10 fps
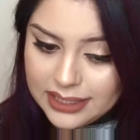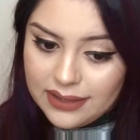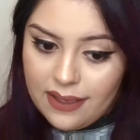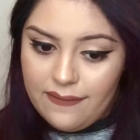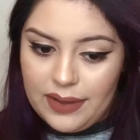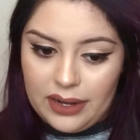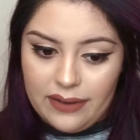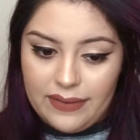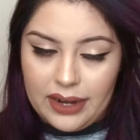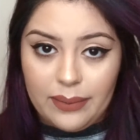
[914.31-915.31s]
It's very,
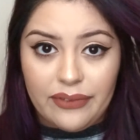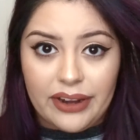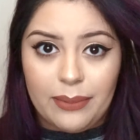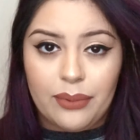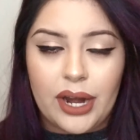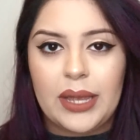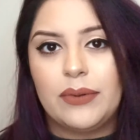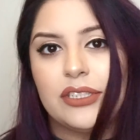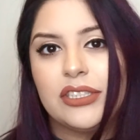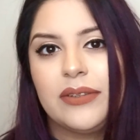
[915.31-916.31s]
very, very bright,
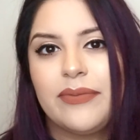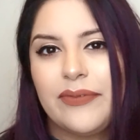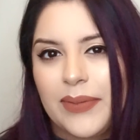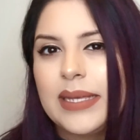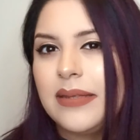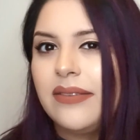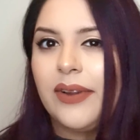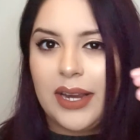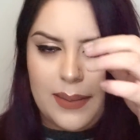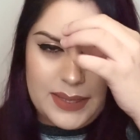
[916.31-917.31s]
which makes me
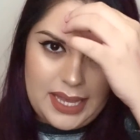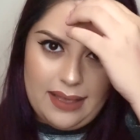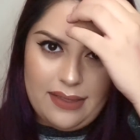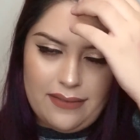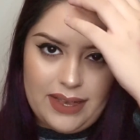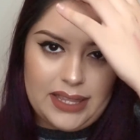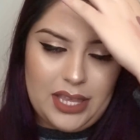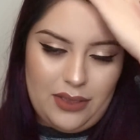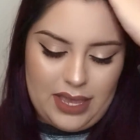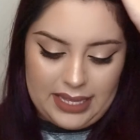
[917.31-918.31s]
very upset, the fact that
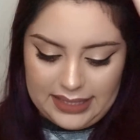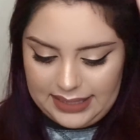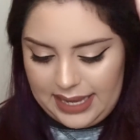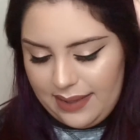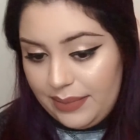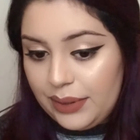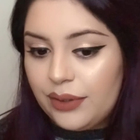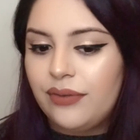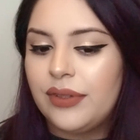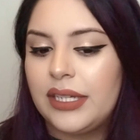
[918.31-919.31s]
you can't see it, but
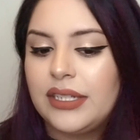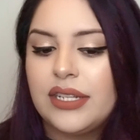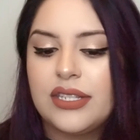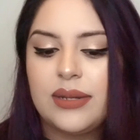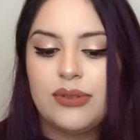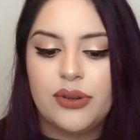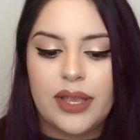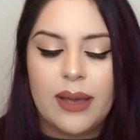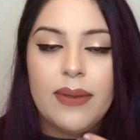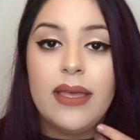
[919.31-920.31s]
hopefully it does end up
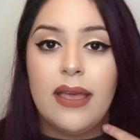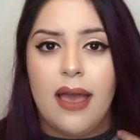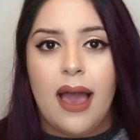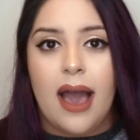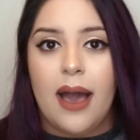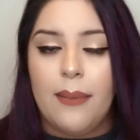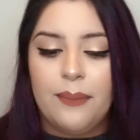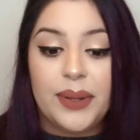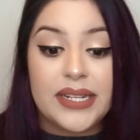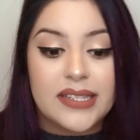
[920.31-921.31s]
showing up.
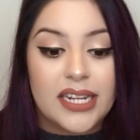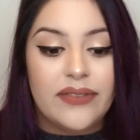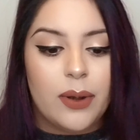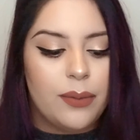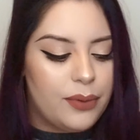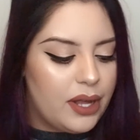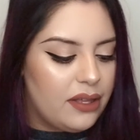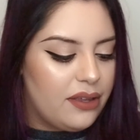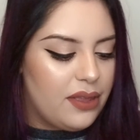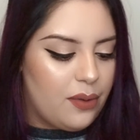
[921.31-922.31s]
But it's kind of a purple
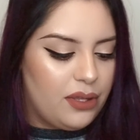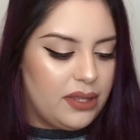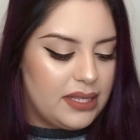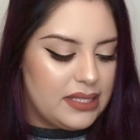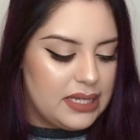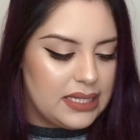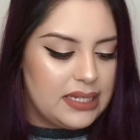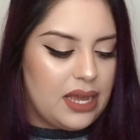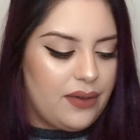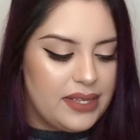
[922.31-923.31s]
color. The only thing that sucks
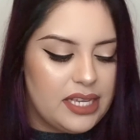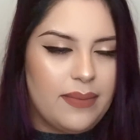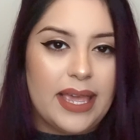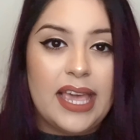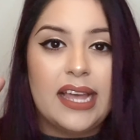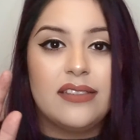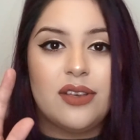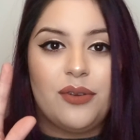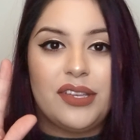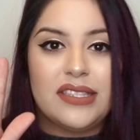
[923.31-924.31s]
now is that my hands
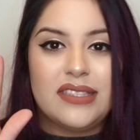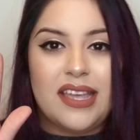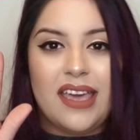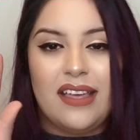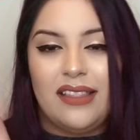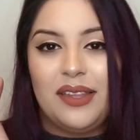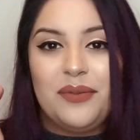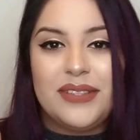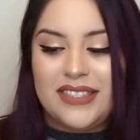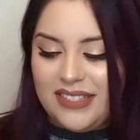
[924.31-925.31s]
always stay a little
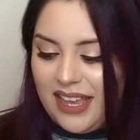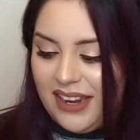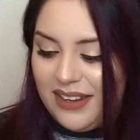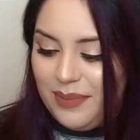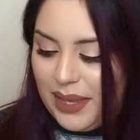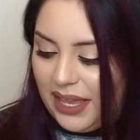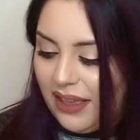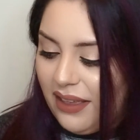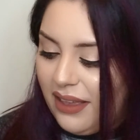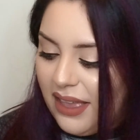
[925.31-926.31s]
bit stained
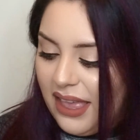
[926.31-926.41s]
pink.